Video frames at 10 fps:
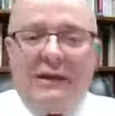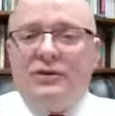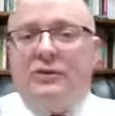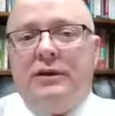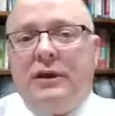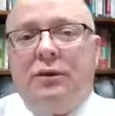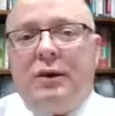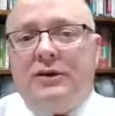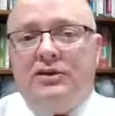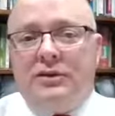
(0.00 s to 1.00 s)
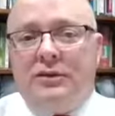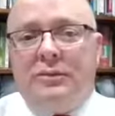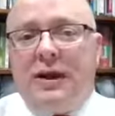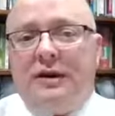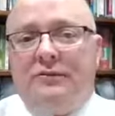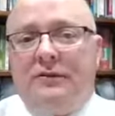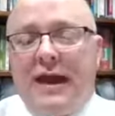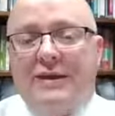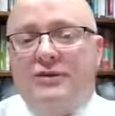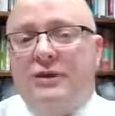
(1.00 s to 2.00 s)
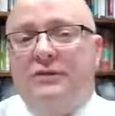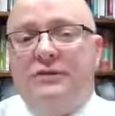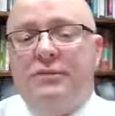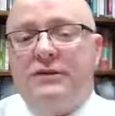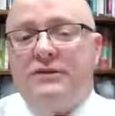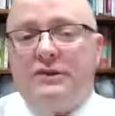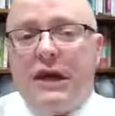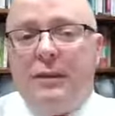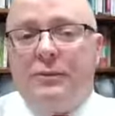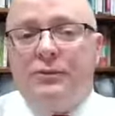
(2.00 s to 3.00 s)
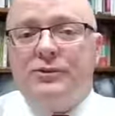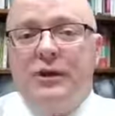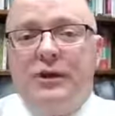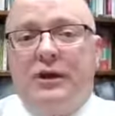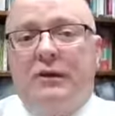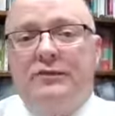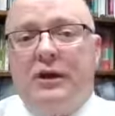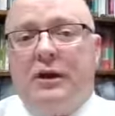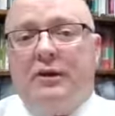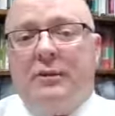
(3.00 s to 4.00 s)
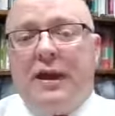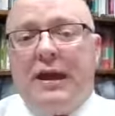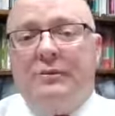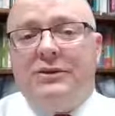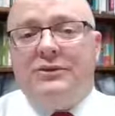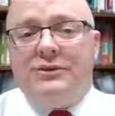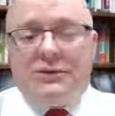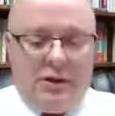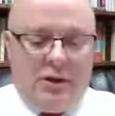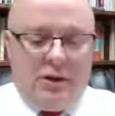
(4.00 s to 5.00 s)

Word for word: answering a question about fasting from the disciples of John the Baptist,